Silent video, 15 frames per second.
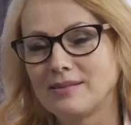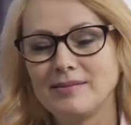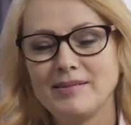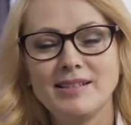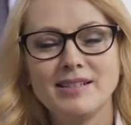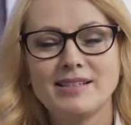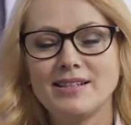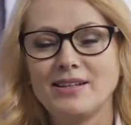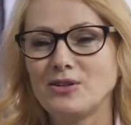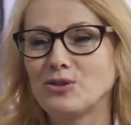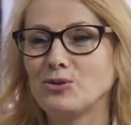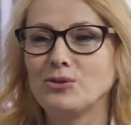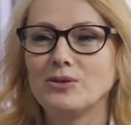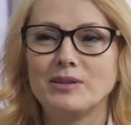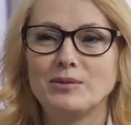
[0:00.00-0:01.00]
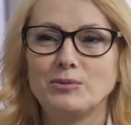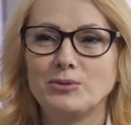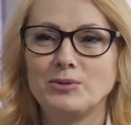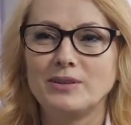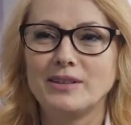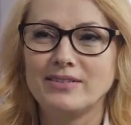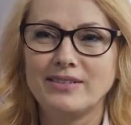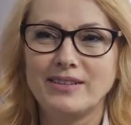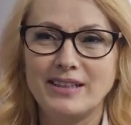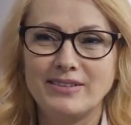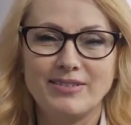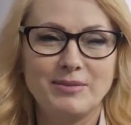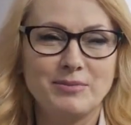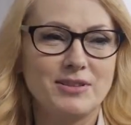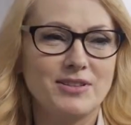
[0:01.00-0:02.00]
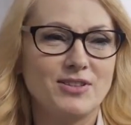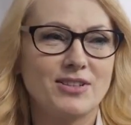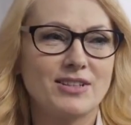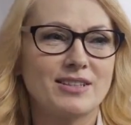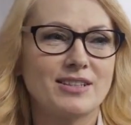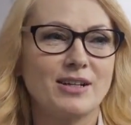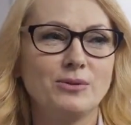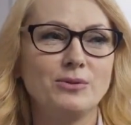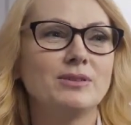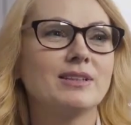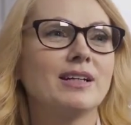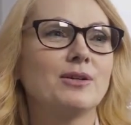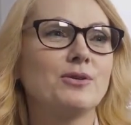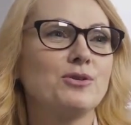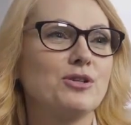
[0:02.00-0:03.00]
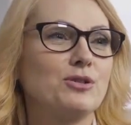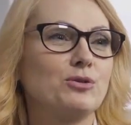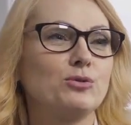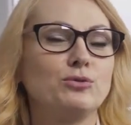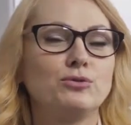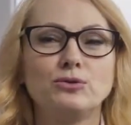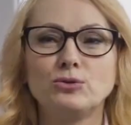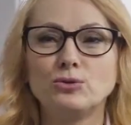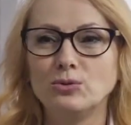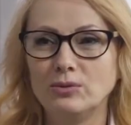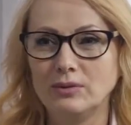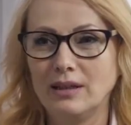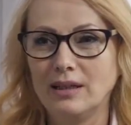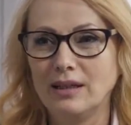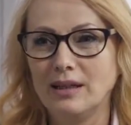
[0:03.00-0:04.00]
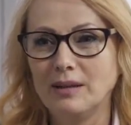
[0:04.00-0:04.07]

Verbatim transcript: Did you know? Commerce still rely on financial institutions